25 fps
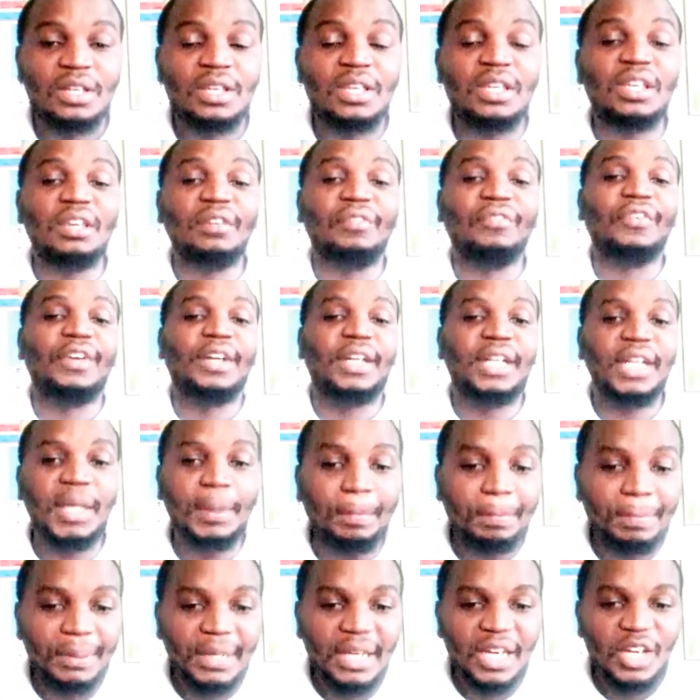If
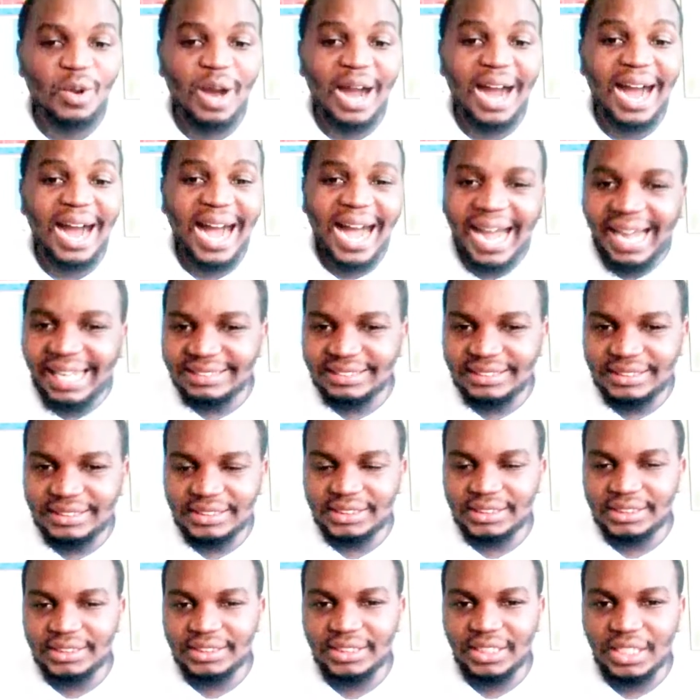deep in your heart
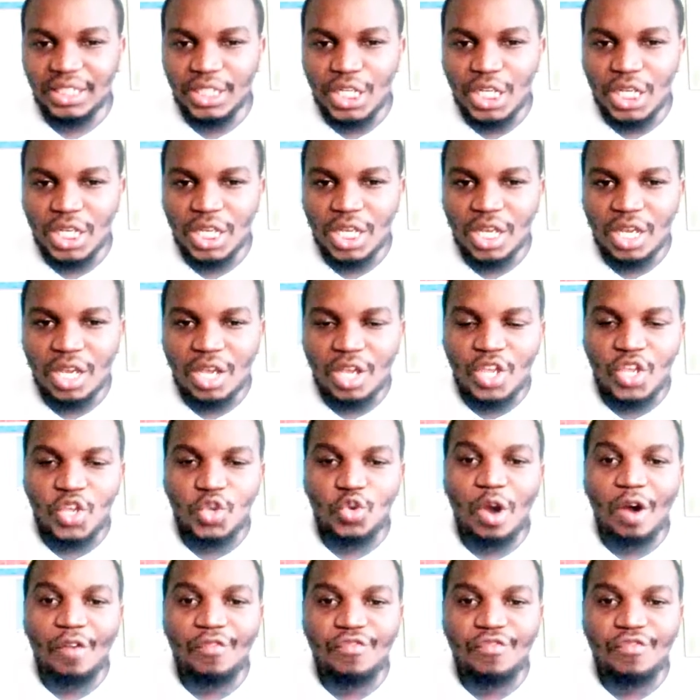you